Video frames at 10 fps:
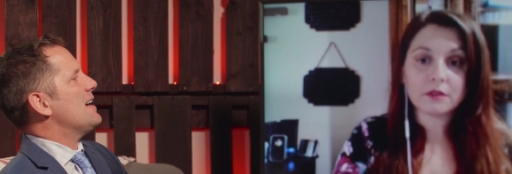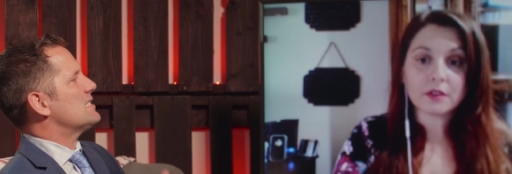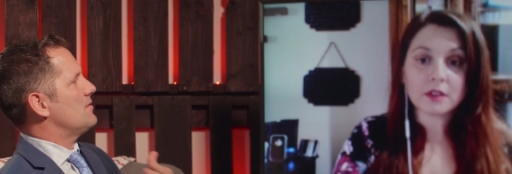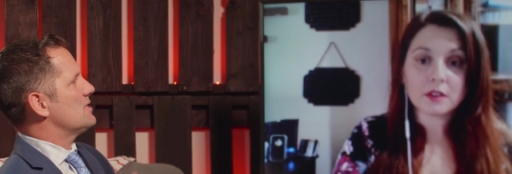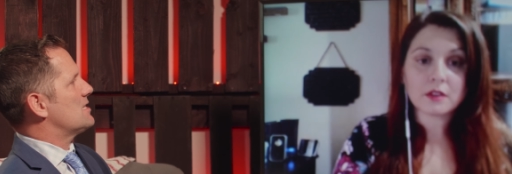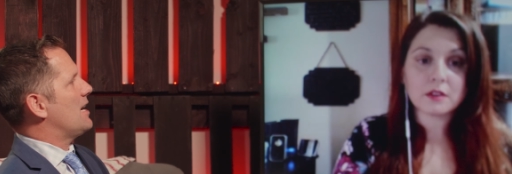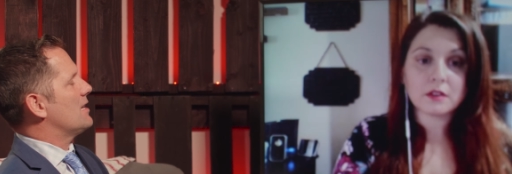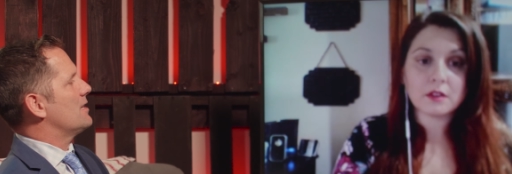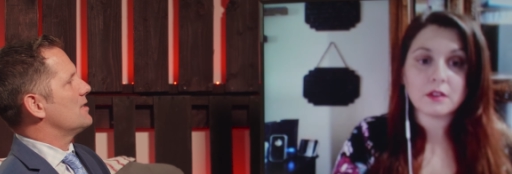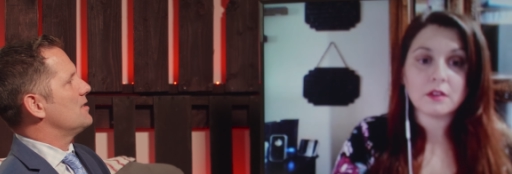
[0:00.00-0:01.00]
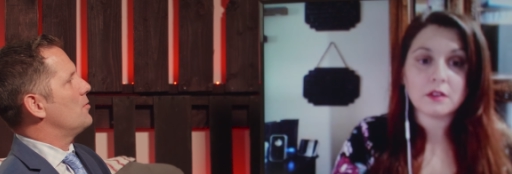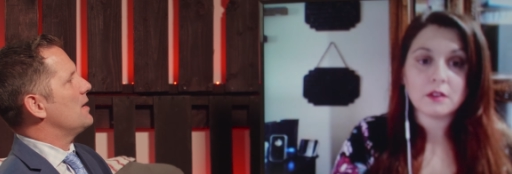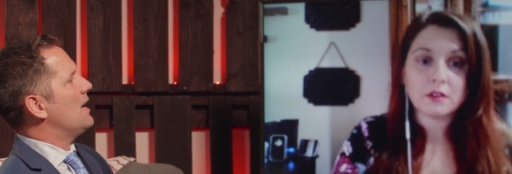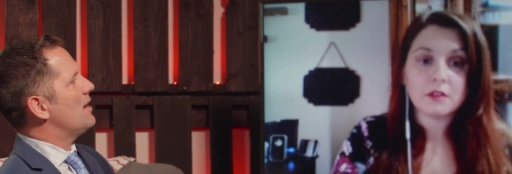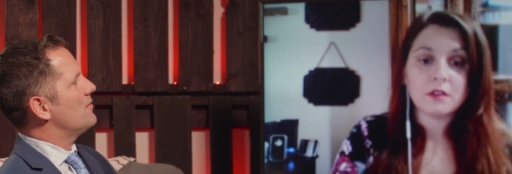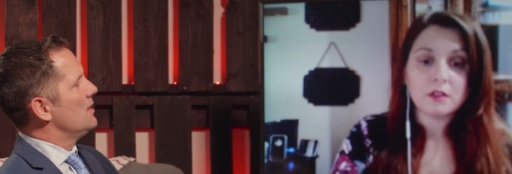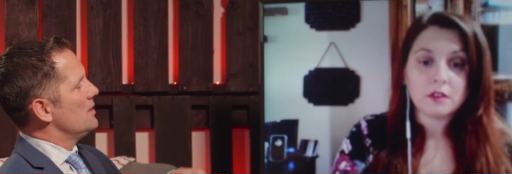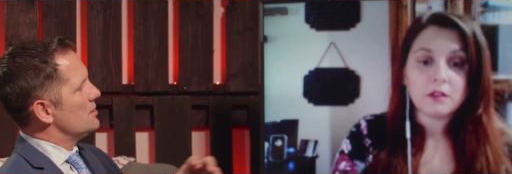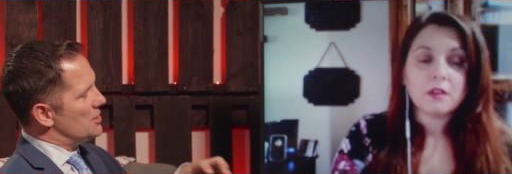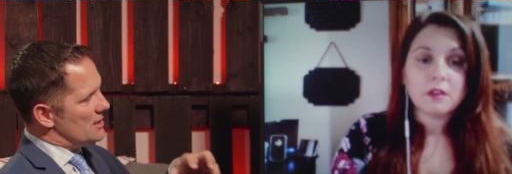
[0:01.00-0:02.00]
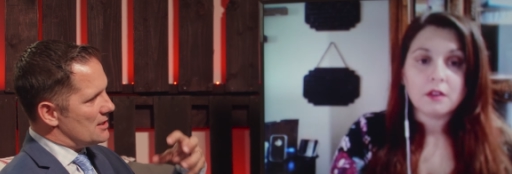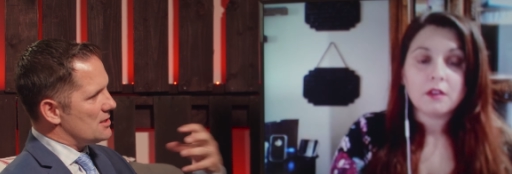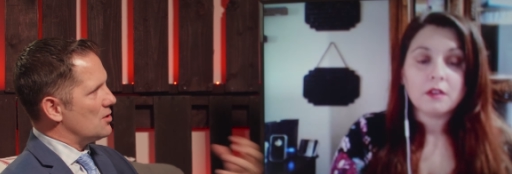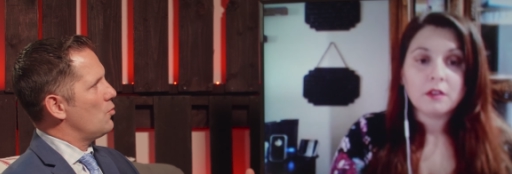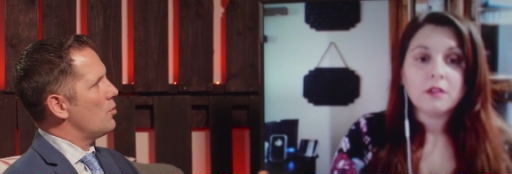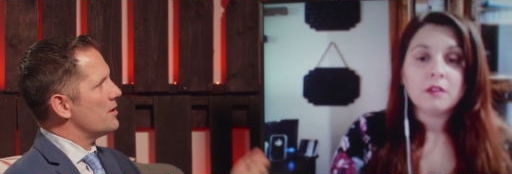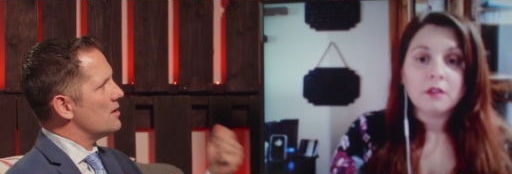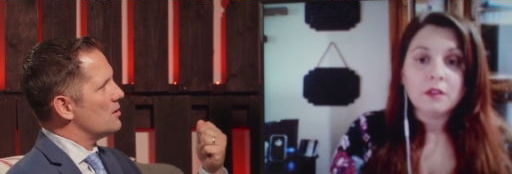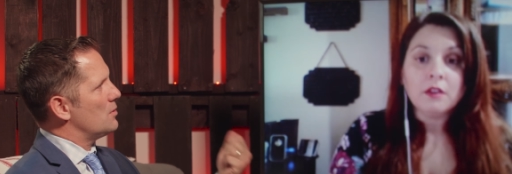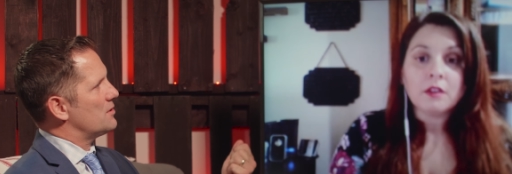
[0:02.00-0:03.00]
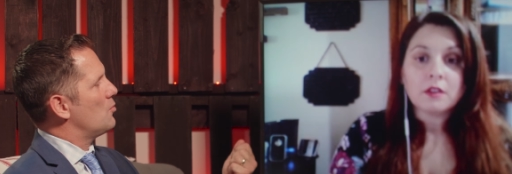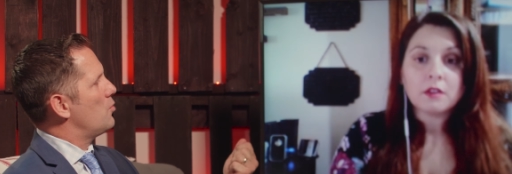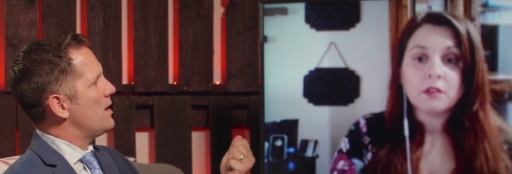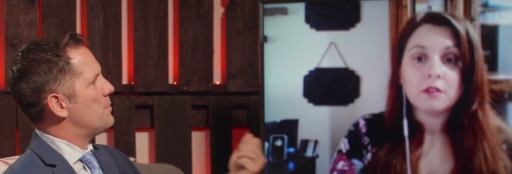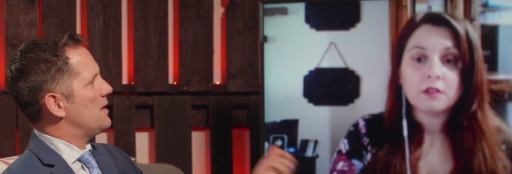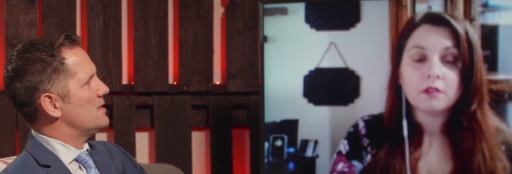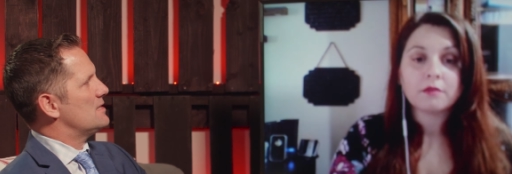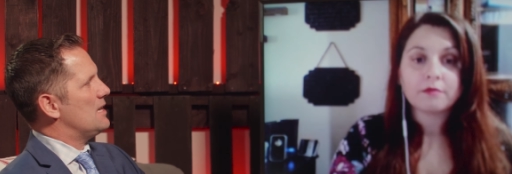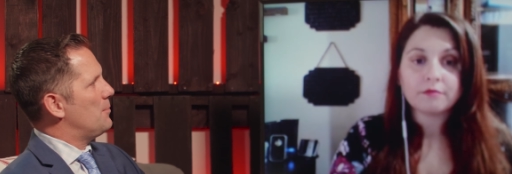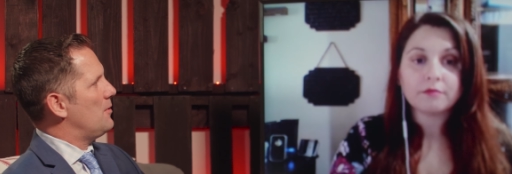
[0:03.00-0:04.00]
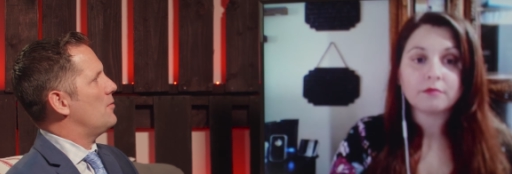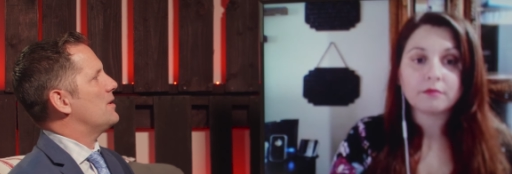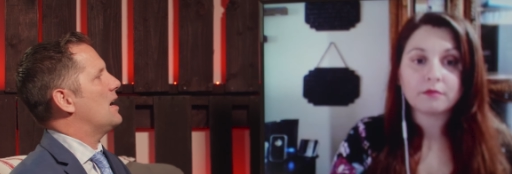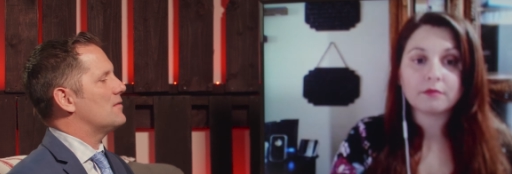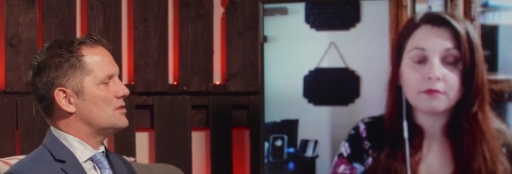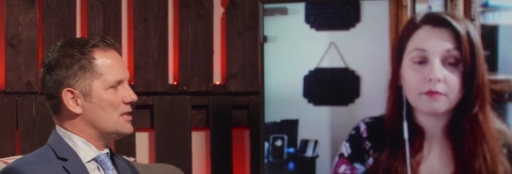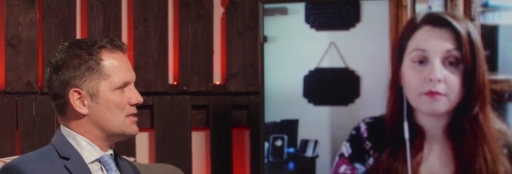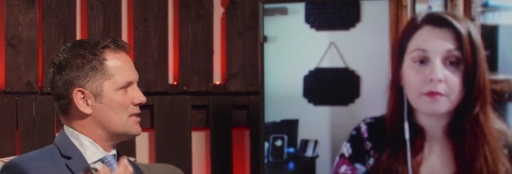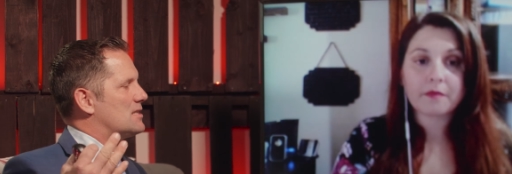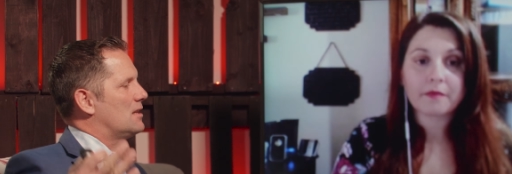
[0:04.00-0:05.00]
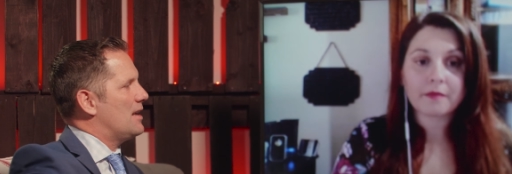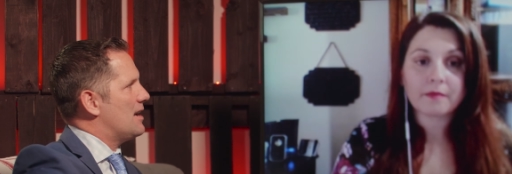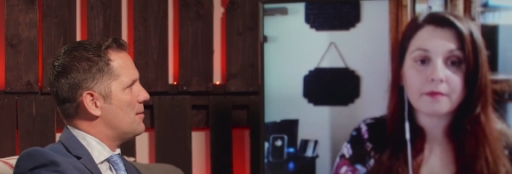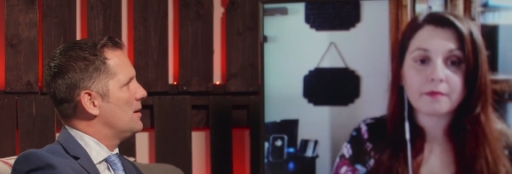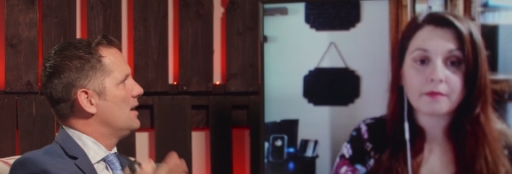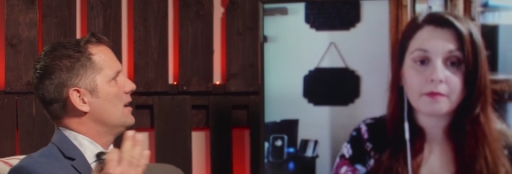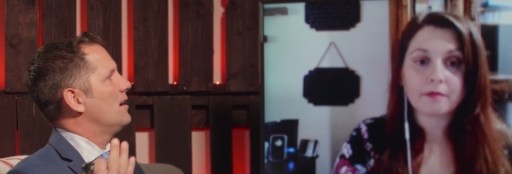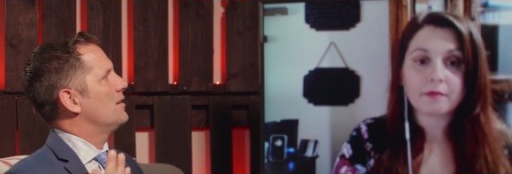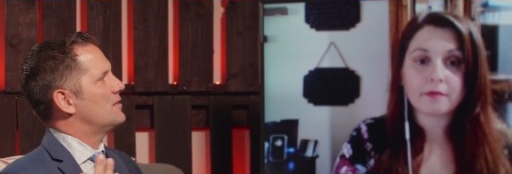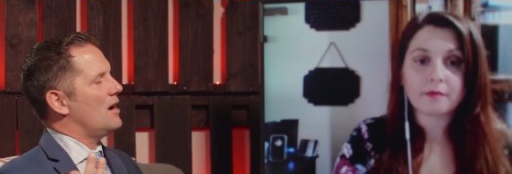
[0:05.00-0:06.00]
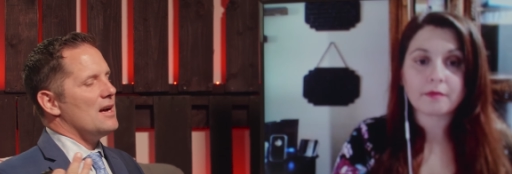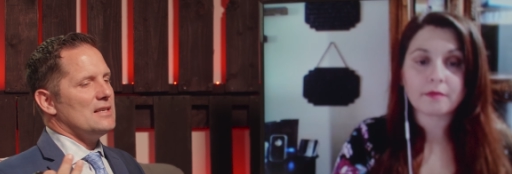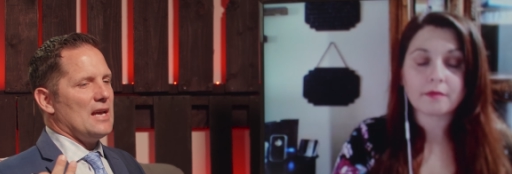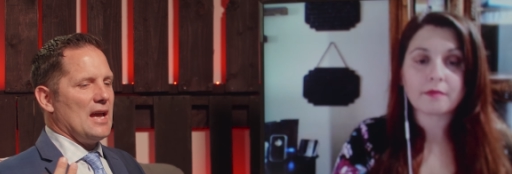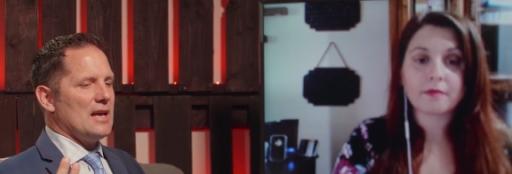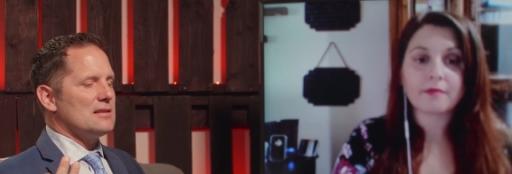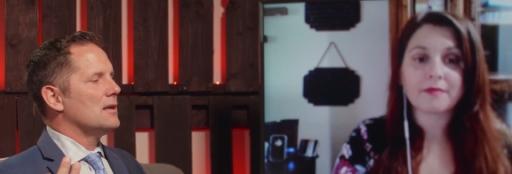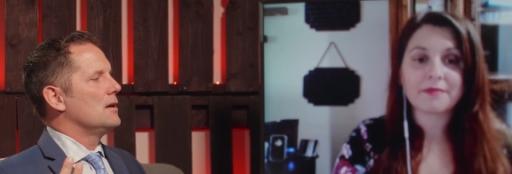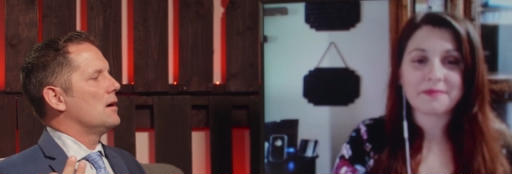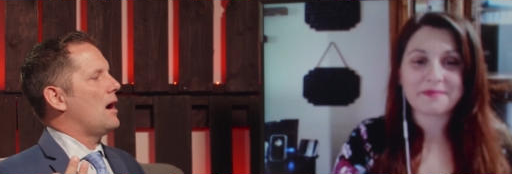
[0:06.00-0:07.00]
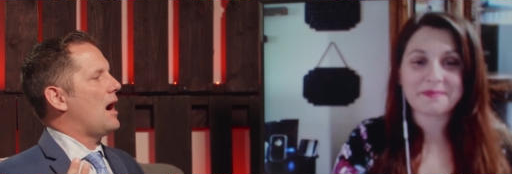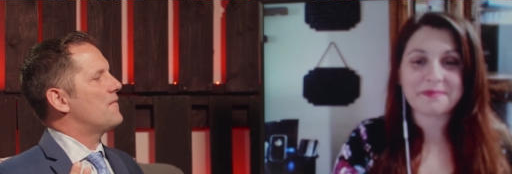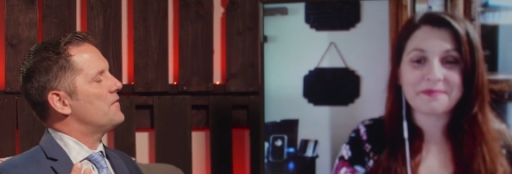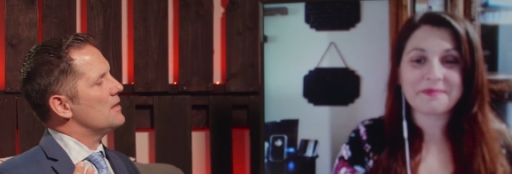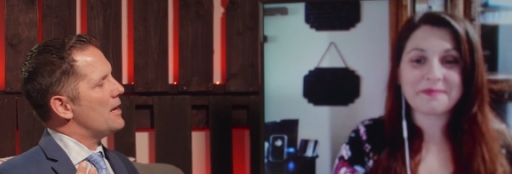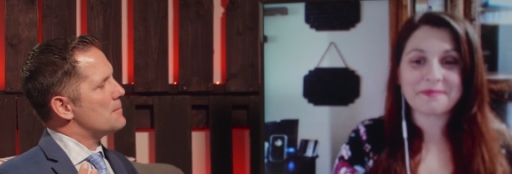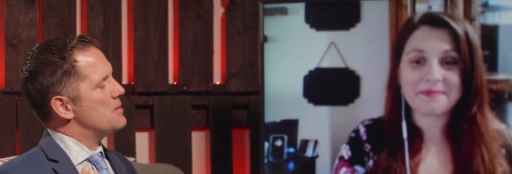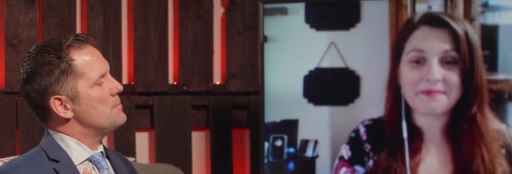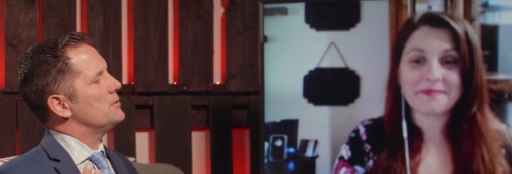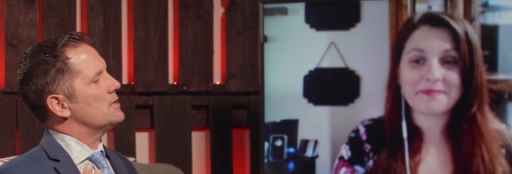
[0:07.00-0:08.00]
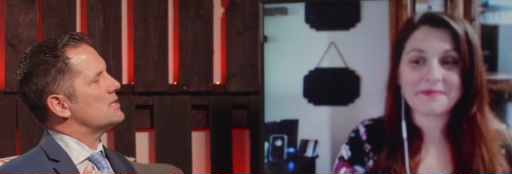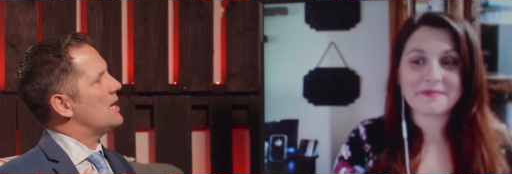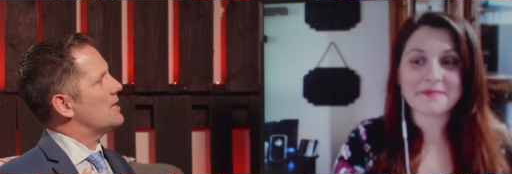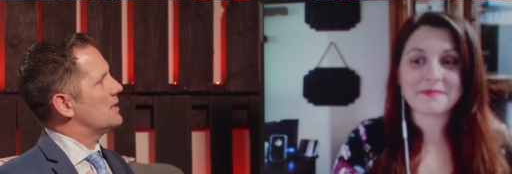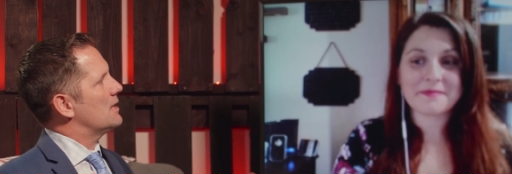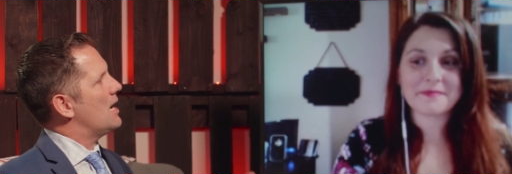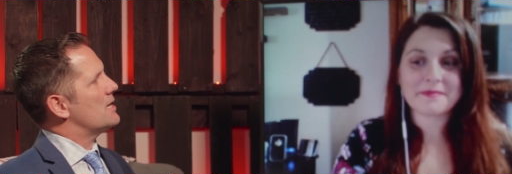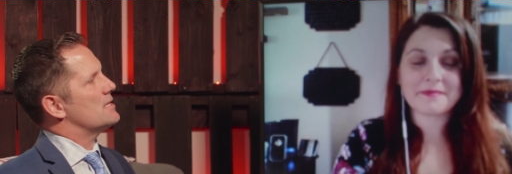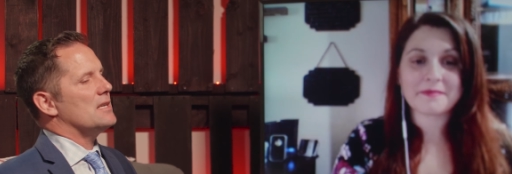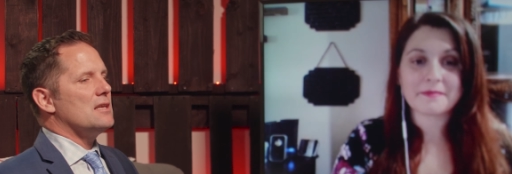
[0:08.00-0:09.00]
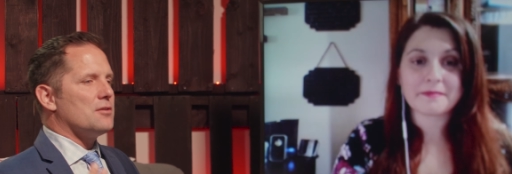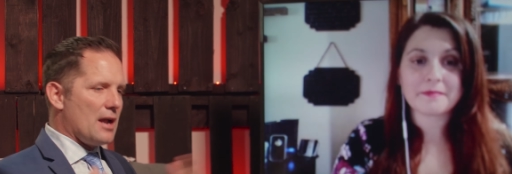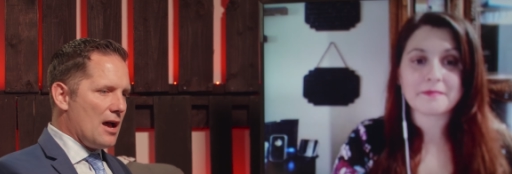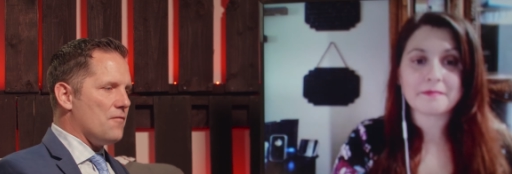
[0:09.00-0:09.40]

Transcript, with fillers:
Speaker 1: passive and silent. You know, we have Jesus the warrior with a whip in the temple, we have Jesus the lamb of God. And I feel like people decide that God is either